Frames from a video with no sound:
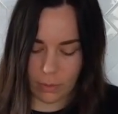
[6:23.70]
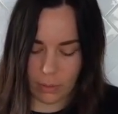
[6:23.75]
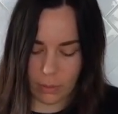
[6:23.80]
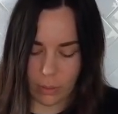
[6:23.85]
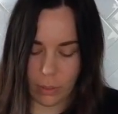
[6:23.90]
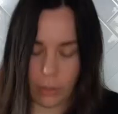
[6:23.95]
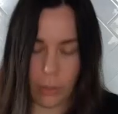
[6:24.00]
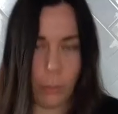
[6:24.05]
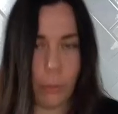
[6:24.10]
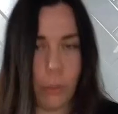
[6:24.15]

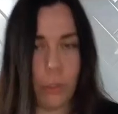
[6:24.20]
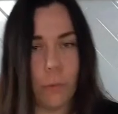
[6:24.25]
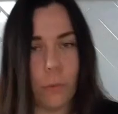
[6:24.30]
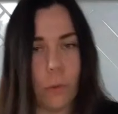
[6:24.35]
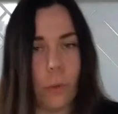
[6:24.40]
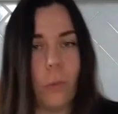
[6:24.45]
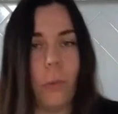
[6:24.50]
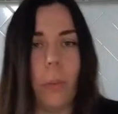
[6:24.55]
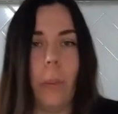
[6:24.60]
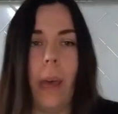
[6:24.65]
The most
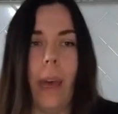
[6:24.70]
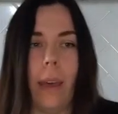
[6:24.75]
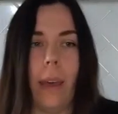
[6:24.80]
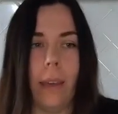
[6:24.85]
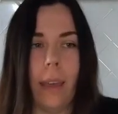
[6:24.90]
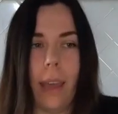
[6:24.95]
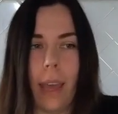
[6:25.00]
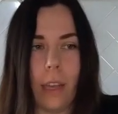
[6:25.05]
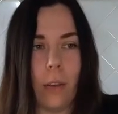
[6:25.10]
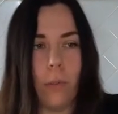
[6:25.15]
affordable
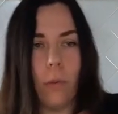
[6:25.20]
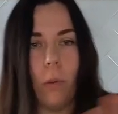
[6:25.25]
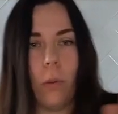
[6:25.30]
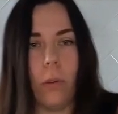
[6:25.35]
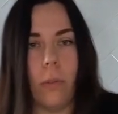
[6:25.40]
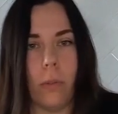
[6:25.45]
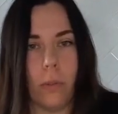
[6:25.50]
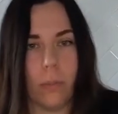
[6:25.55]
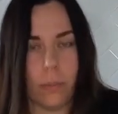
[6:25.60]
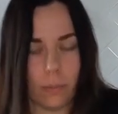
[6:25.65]
pack out of
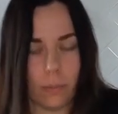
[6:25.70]
all of them.